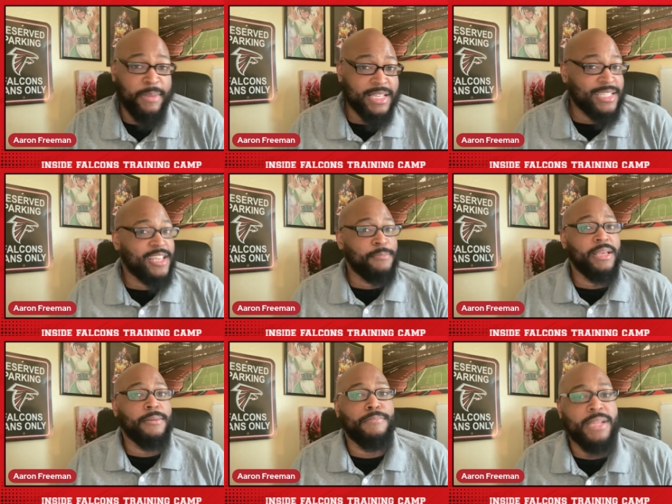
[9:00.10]
because it can
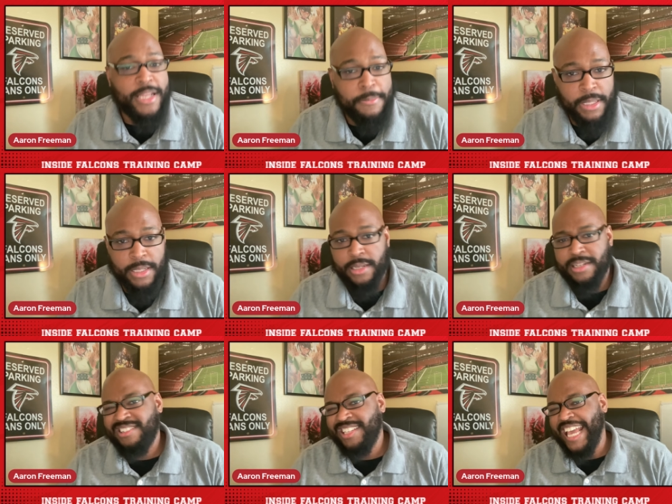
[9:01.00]
be
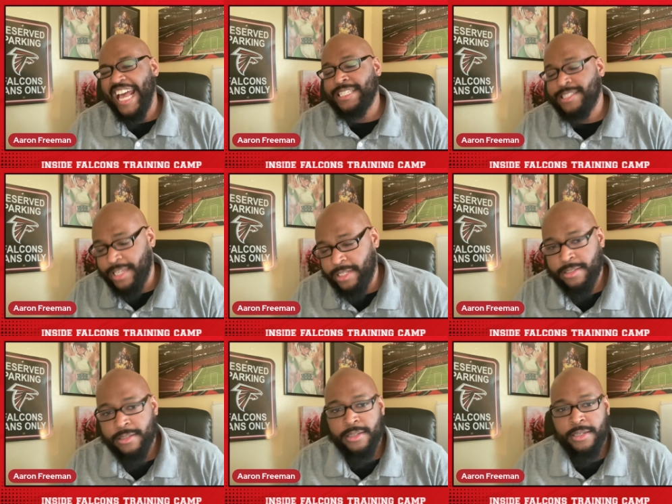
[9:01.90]
manipulated,
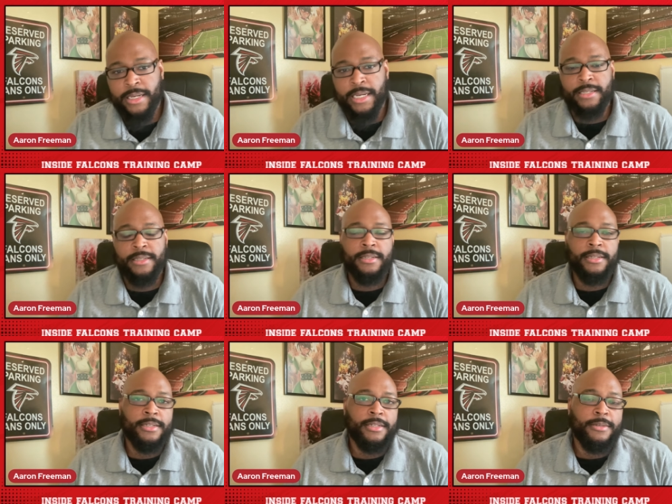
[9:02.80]
gaslit, right?
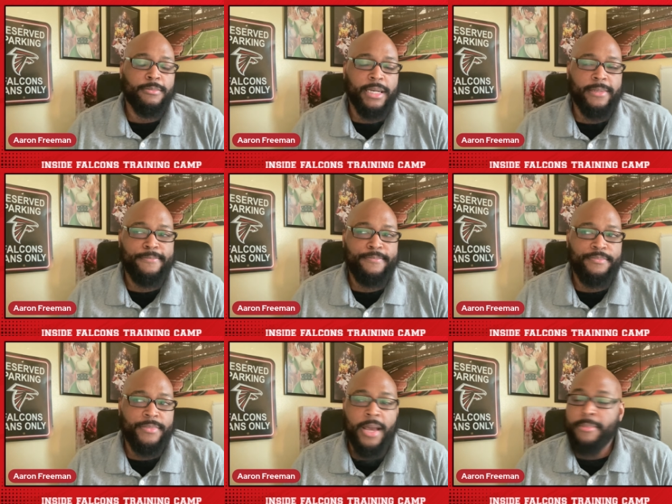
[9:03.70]
But
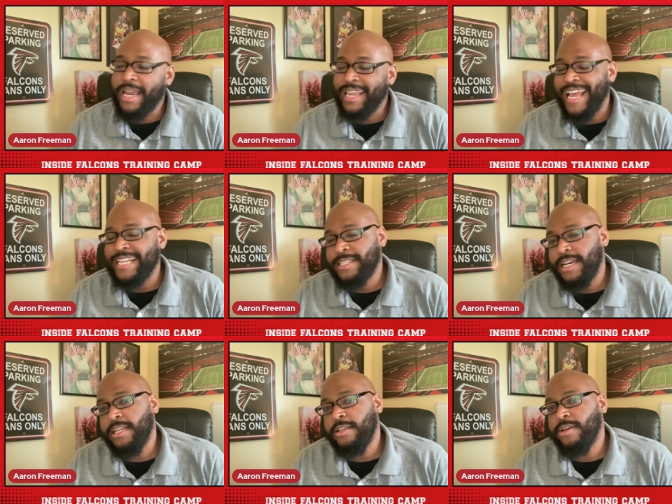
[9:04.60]
I'm not
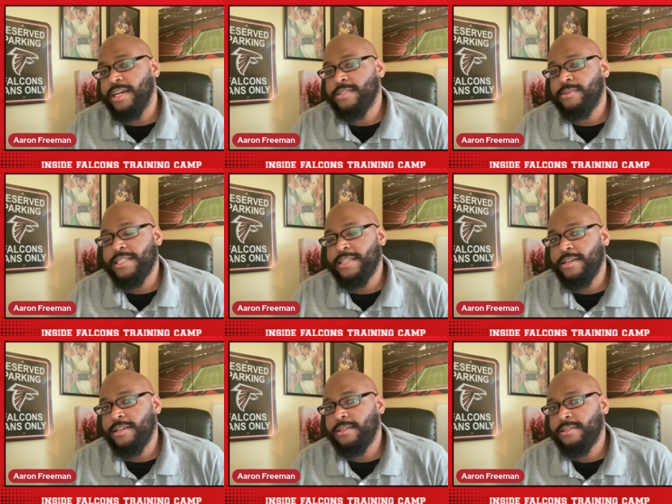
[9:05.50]
gaslighting you guys when I tell
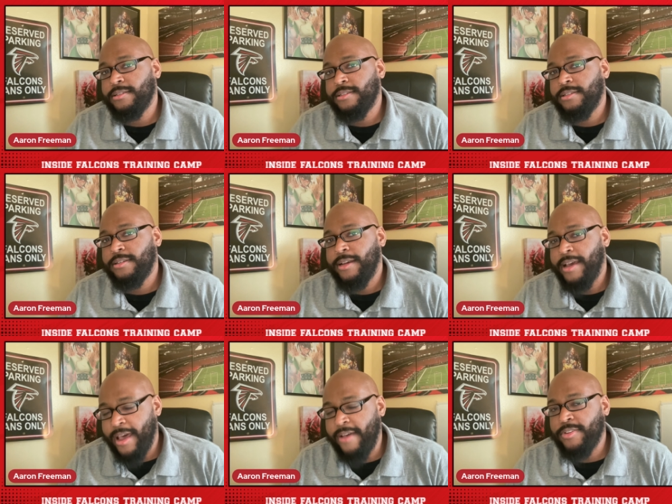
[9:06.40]
you
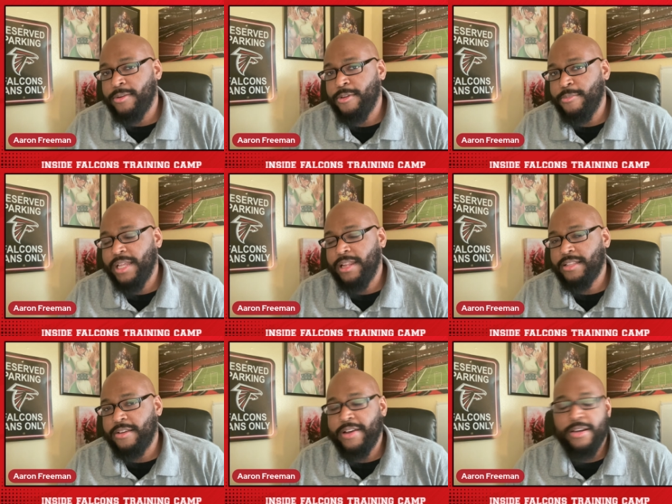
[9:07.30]
after you make
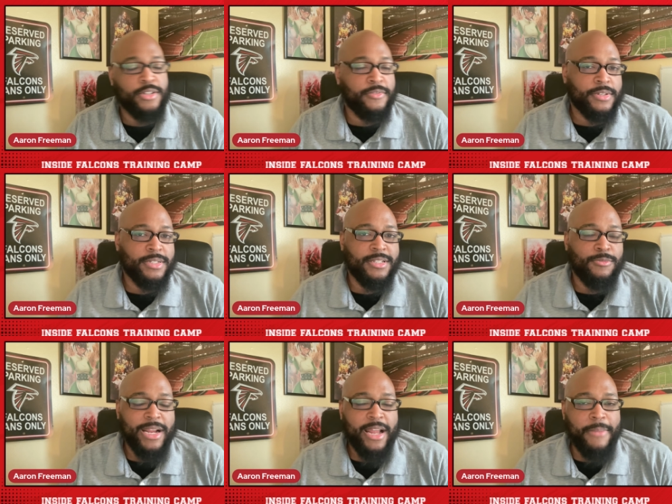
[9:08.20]
Locked On Falcons your first
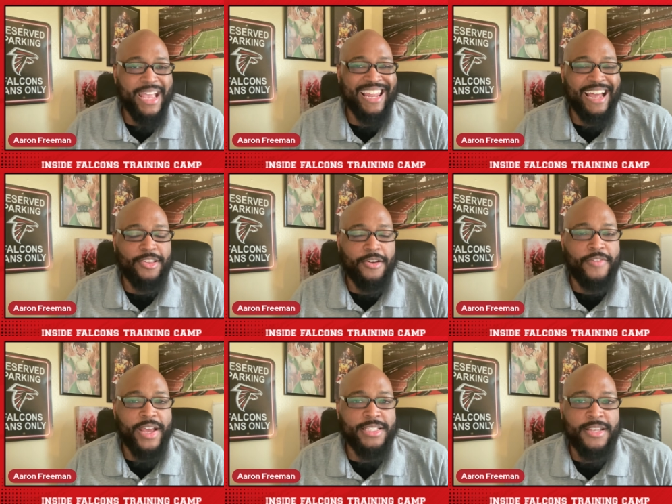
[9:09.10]
listen, why not make Locked On
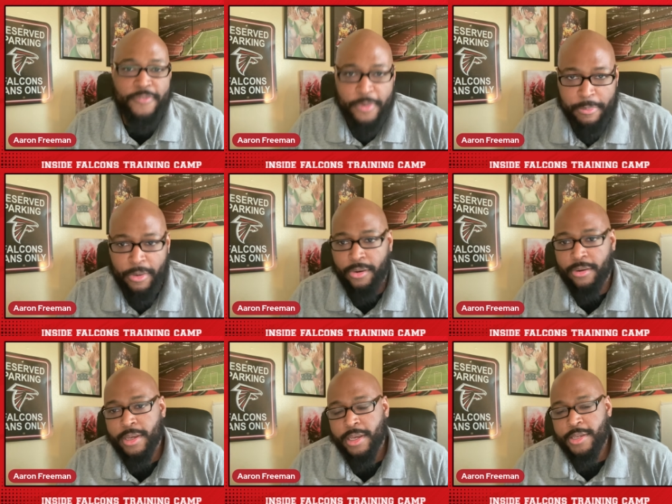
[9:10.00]
Fantasy
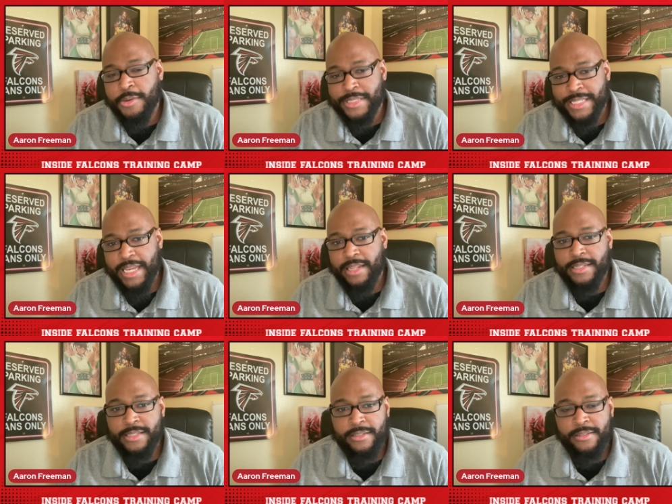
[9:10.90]
Football your second
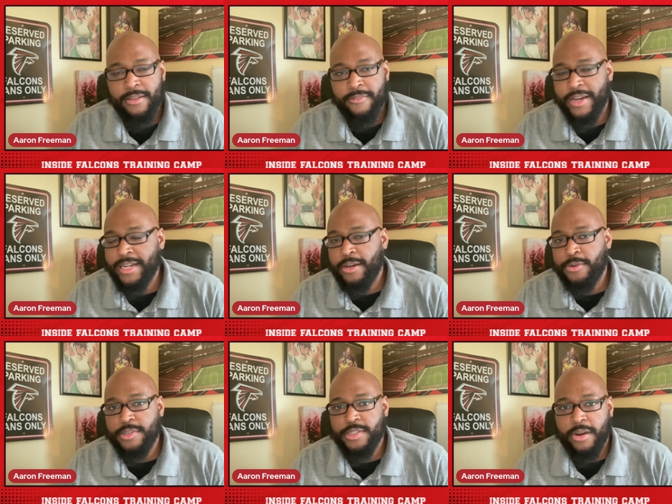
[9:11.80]
listen? Find out
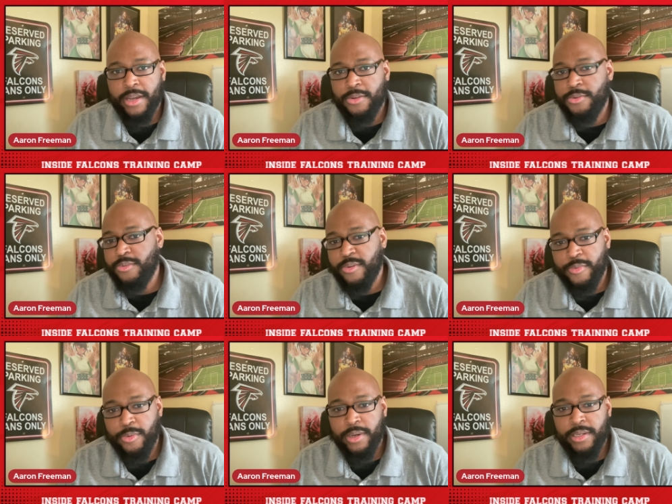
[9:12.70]
who to target, who to
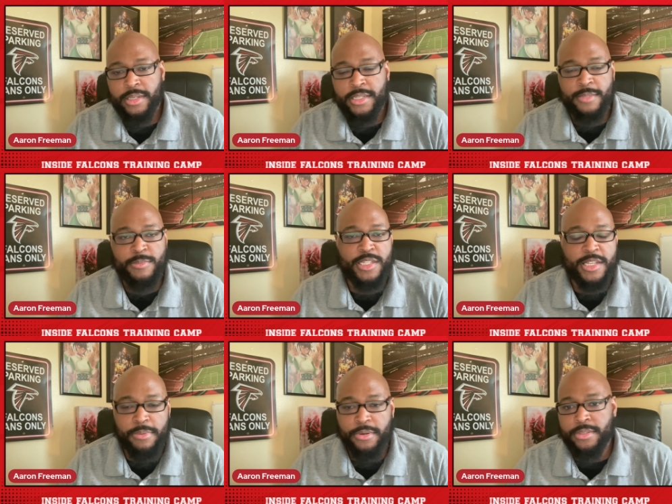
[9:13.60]
avoid, some
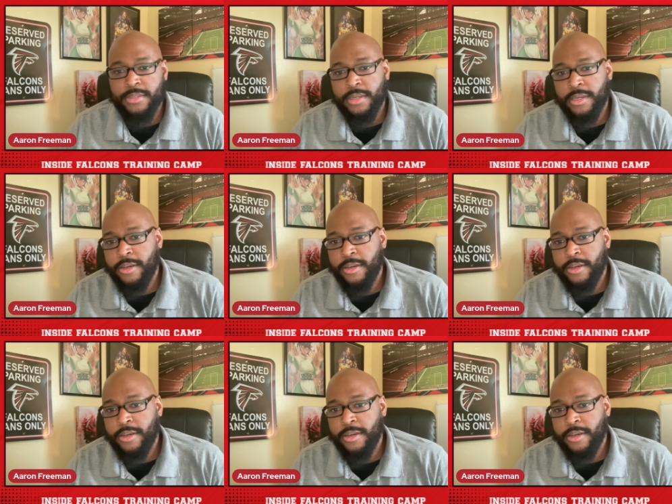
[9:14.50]
sleepers,